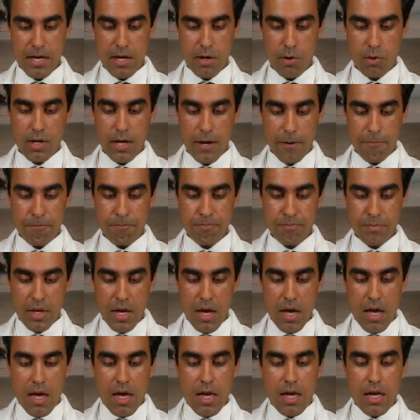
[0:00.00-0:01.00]
Okay.
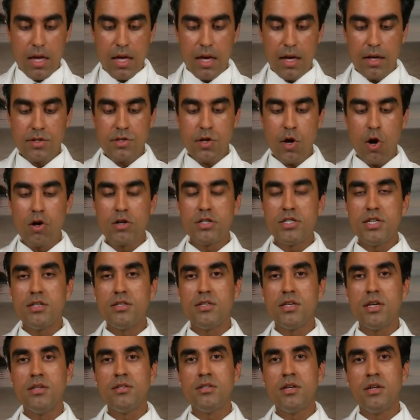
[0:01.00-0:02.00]
Is heart
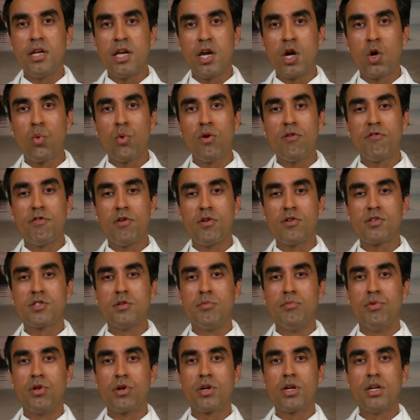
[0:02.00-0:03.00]
disease an
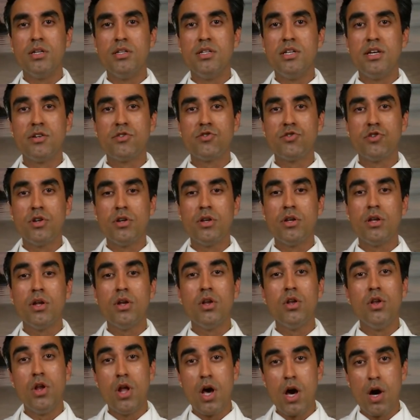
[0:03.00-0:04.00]
irreversible condition?
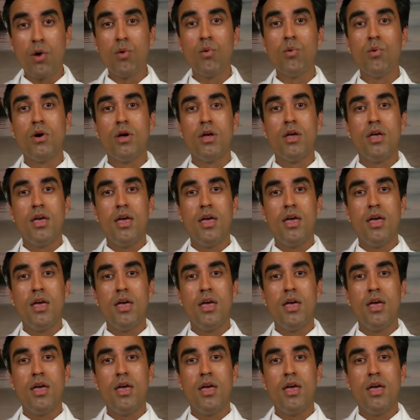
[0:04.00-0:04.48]
No.